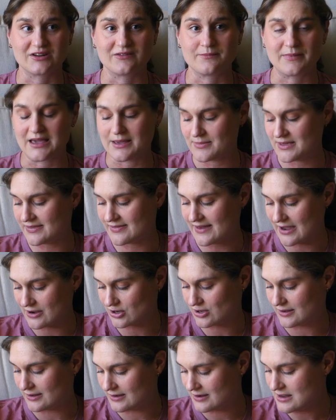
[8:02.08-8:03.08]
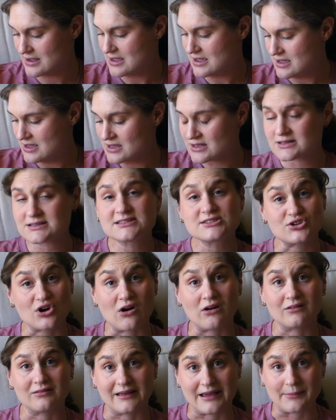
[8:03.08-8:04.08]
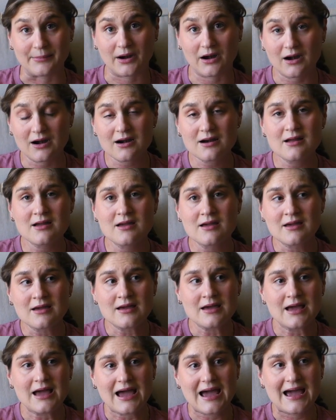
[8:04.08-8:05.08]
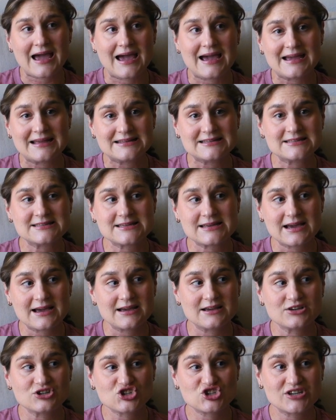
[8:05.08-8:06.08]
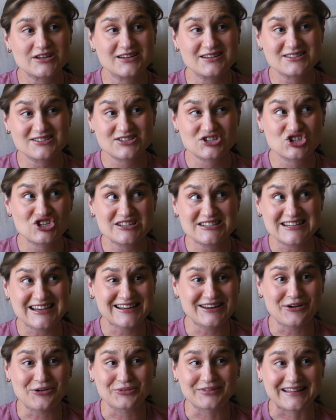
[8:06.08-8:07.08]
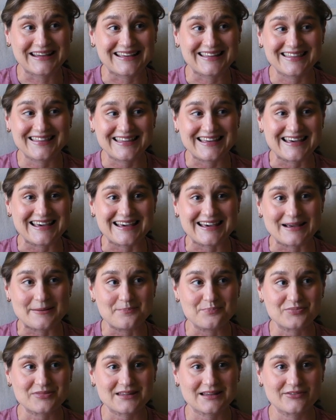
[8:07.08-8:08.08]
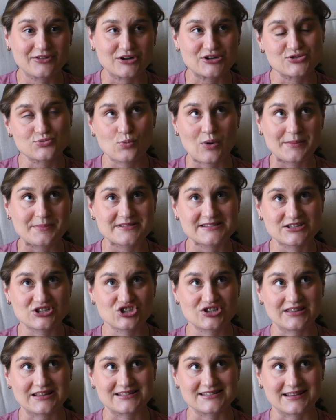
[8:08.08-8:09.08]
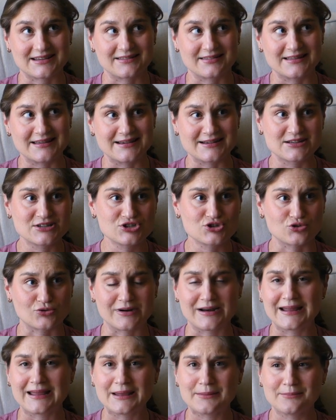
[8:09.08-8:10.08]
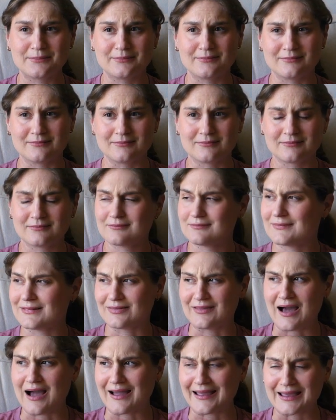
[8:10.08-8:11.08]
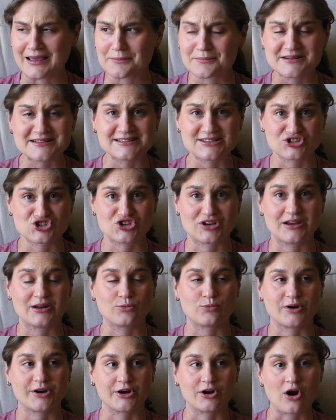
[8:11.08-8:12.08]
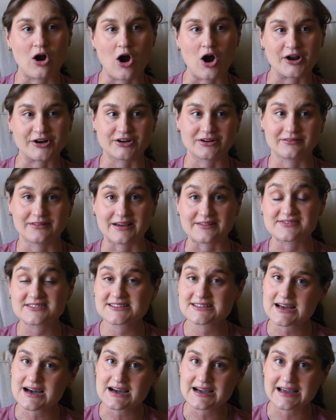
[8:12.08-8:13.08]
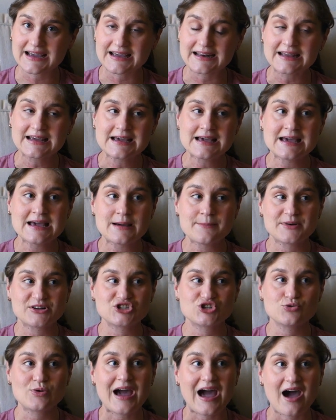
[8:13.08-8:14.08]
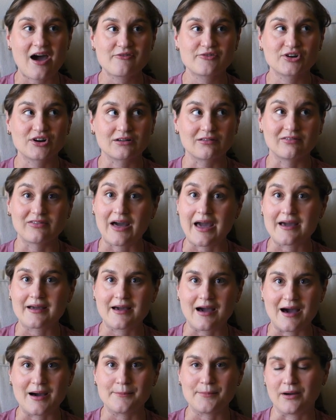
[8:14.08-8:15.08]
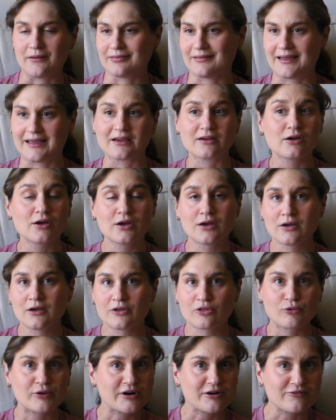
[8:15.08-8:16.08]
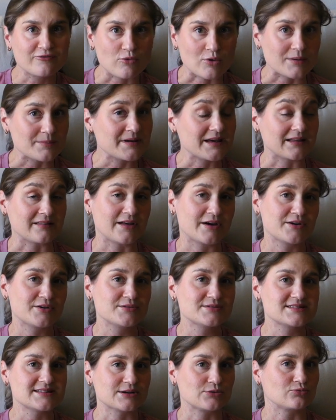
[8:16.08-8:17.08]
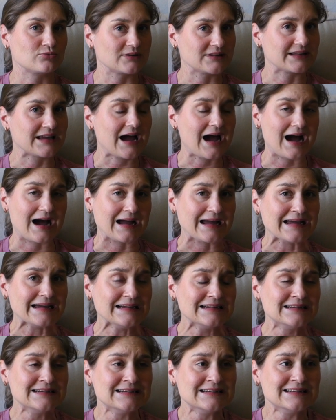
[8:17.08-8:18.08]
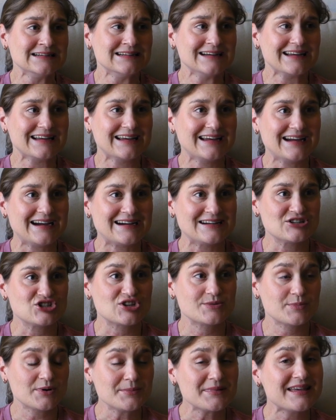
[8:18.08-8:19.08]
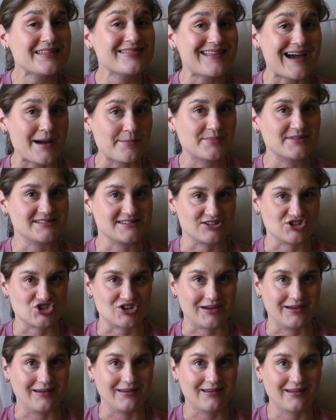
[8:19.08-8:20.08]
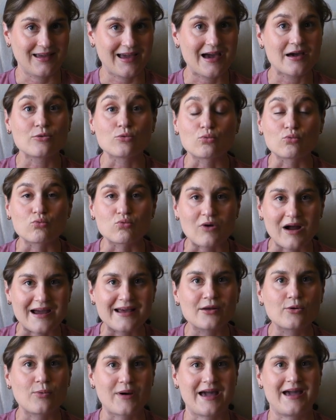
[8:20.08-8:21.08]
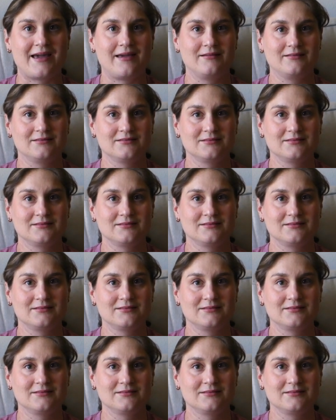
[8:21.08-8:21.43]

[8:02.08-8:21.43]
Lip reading: of baby that could stall labor. And she did only there's one position that's like the extreme lying position where you're on your left side, but you have your leg up on like 3 or 4 pillows, like really high. And she put me in that position, and right away,